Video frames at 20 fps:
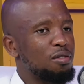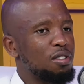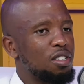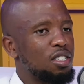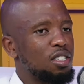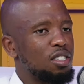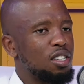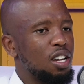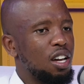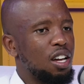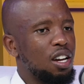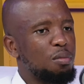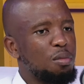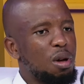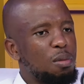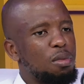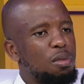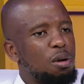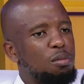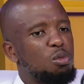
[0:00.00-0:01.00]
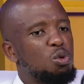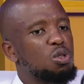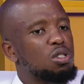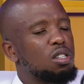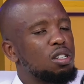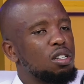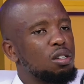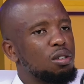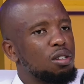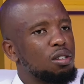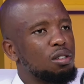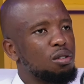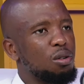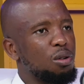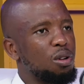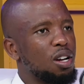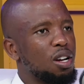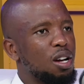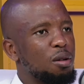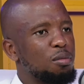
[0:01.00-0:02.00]
And I remember mostly when
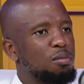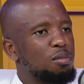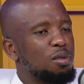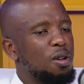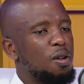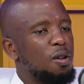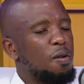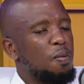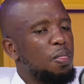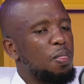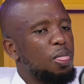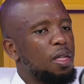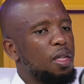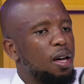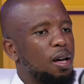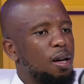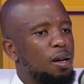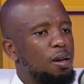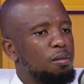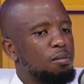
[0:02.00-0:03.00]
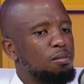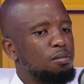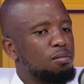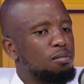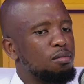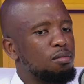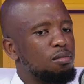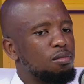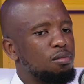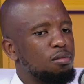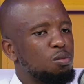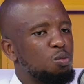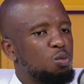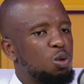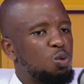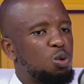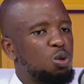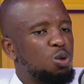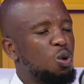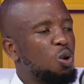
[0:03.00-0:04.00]
growing up, um, we
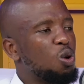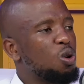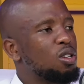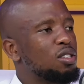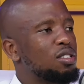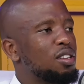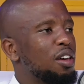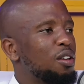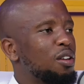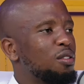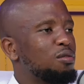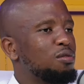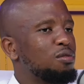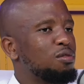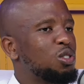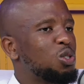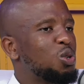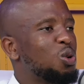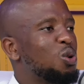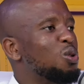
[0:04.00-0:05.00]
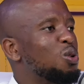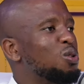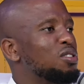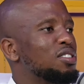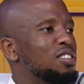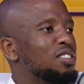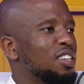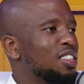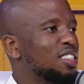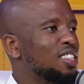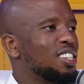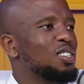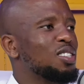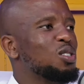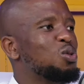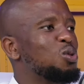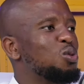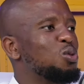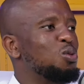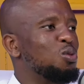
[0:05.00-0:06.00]
would always have chores and things
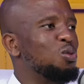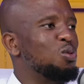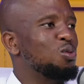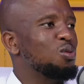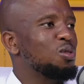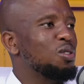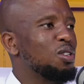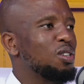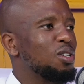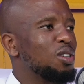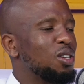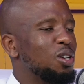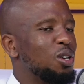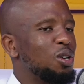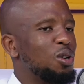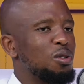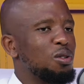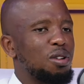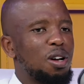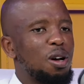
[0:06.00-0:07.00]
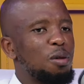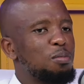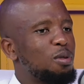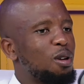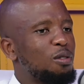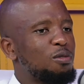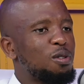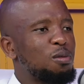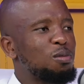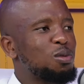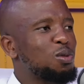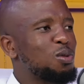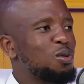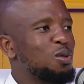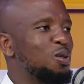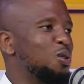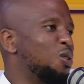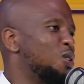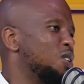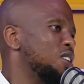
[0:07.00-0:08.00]
to do. Mm-hmm. You know, you come back from school,
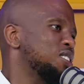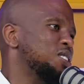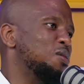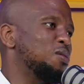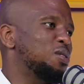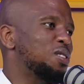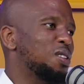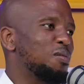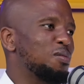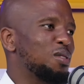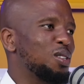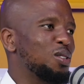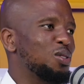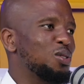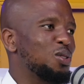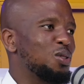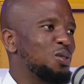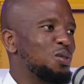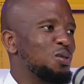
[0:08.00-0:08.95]
you always have something to do.